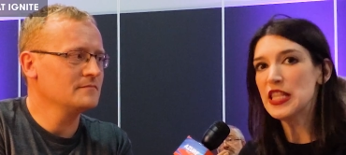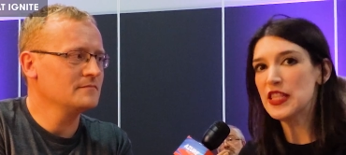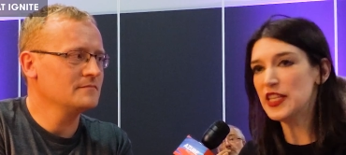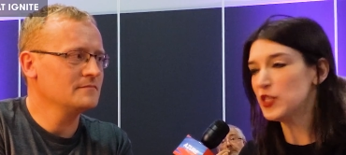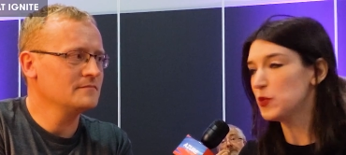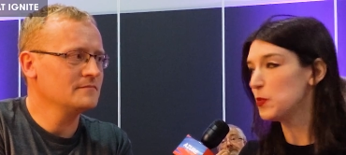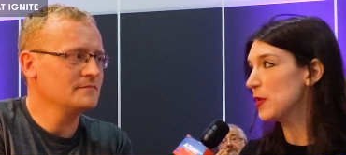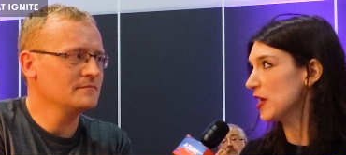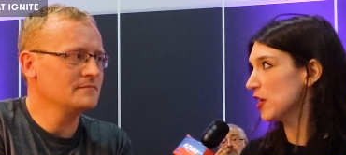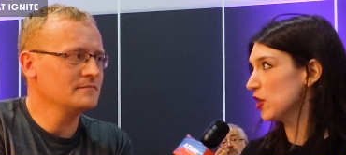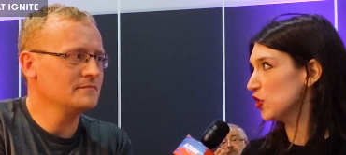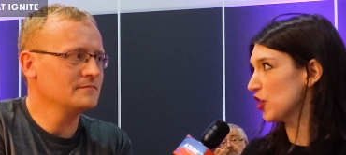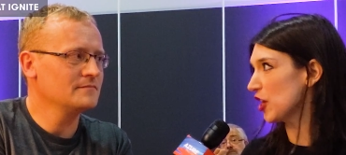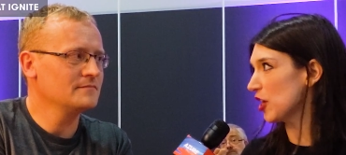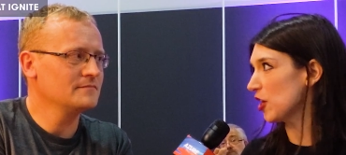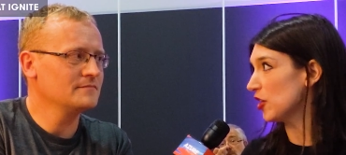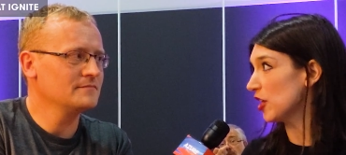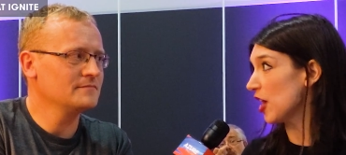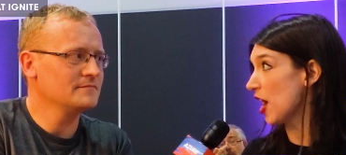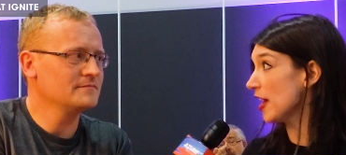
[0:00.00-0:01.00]
Speaker 1: This Week in
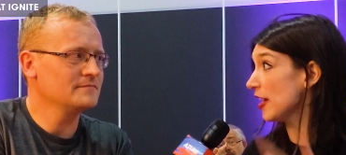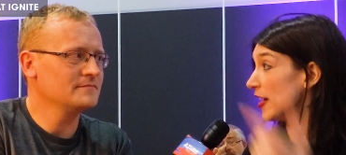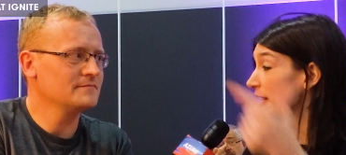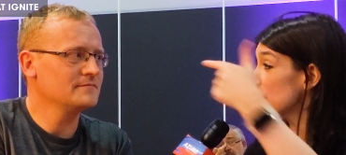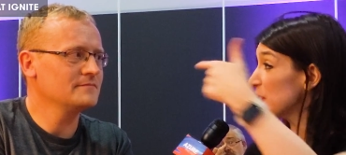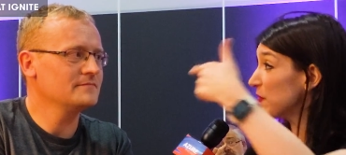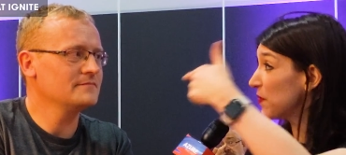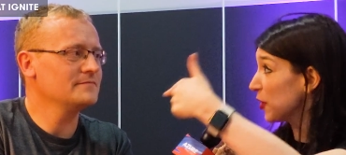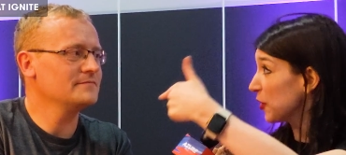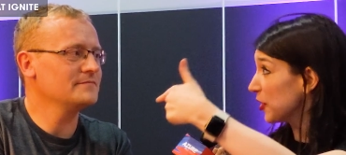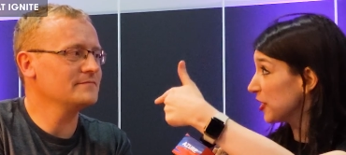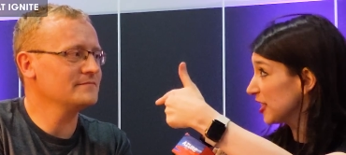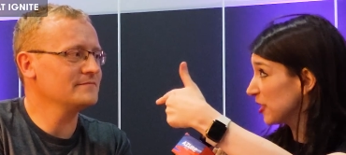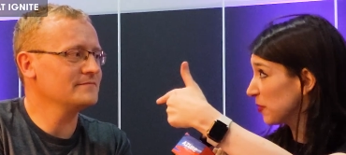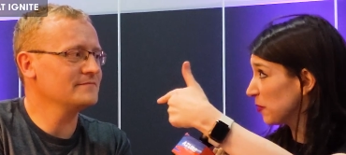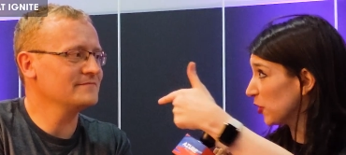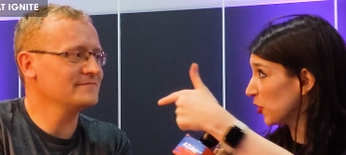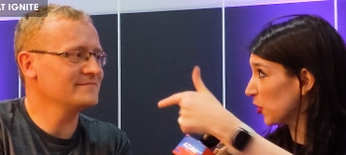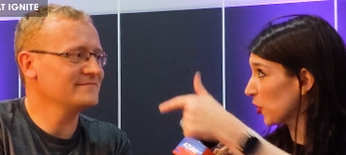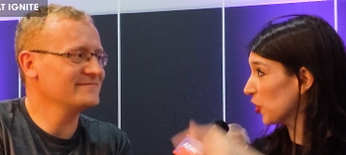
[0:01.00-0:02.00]
Channel 9, and it's very
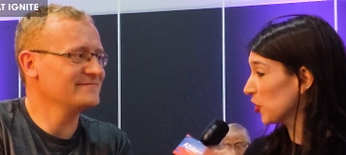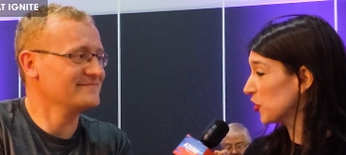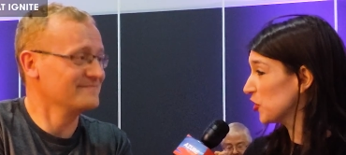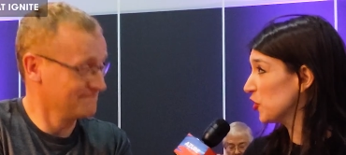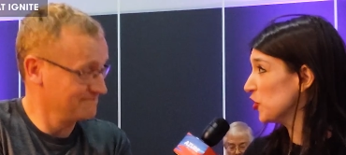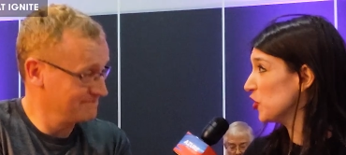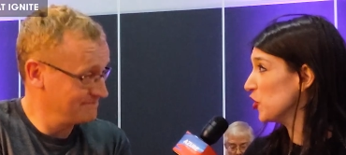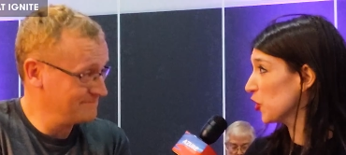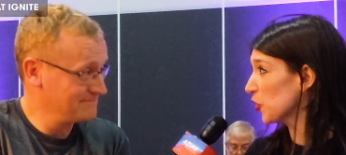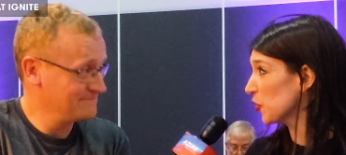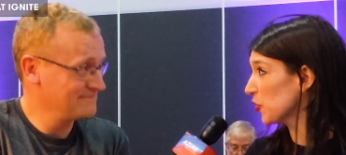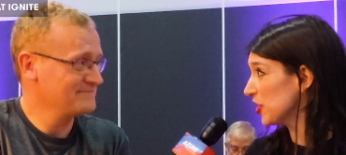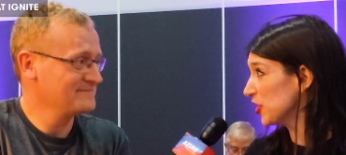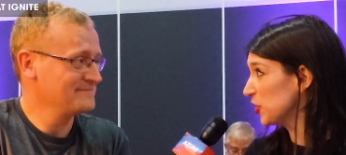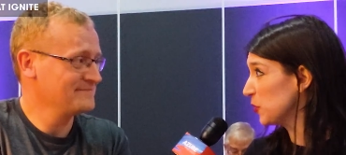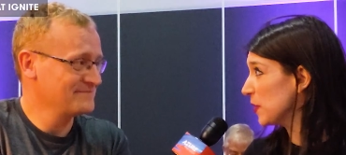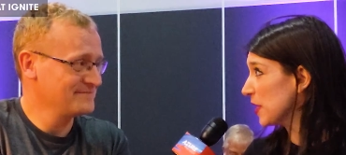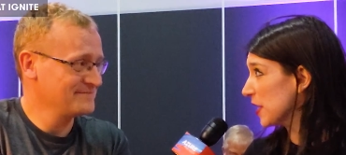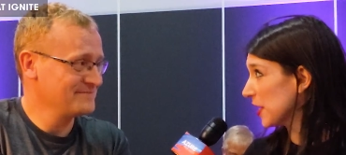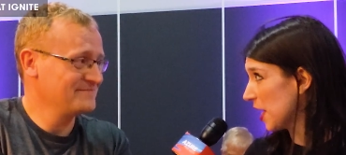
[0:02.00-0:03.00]
similar to your
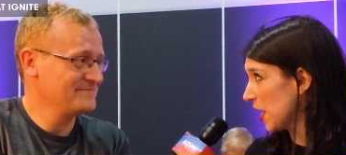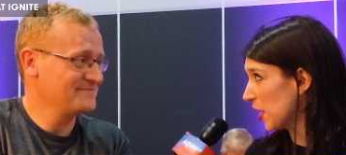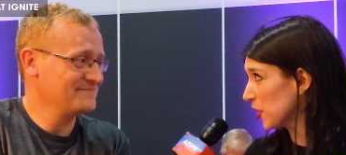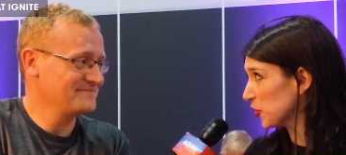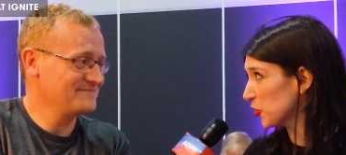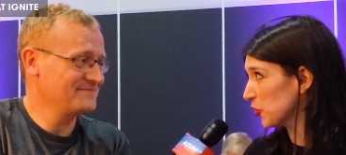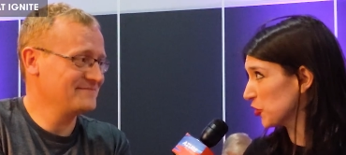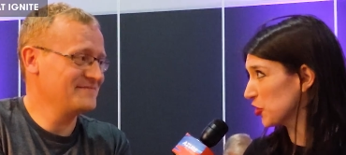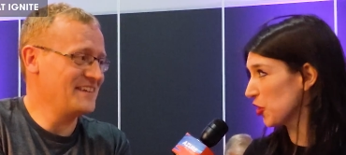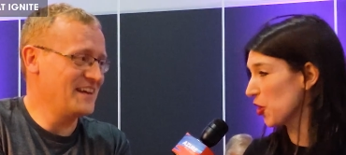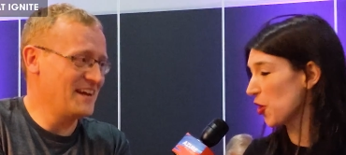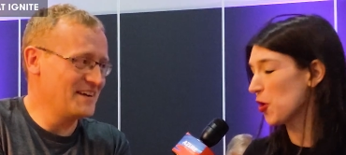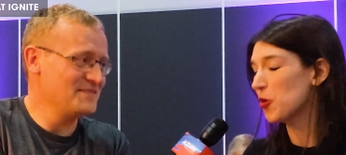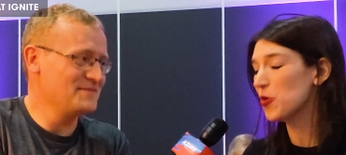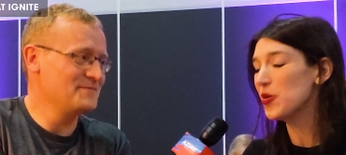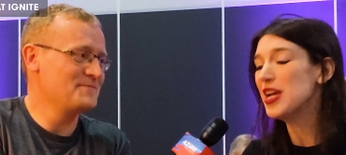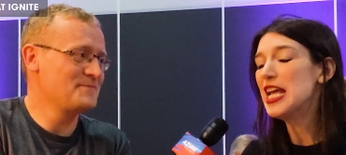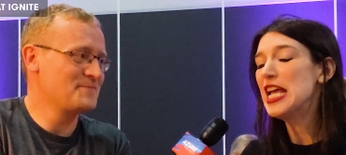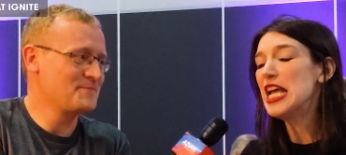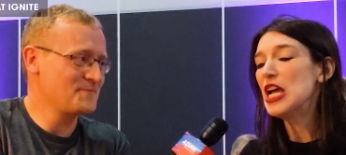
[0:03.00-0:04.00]
This Week in Azure show,
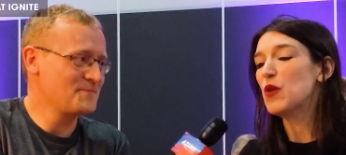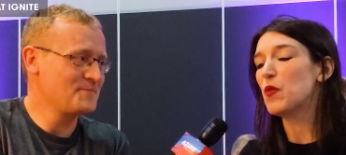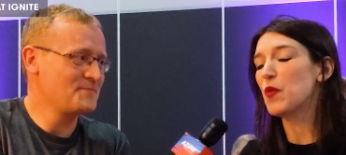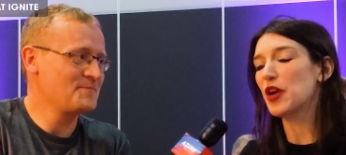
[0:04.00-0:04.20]
yeah.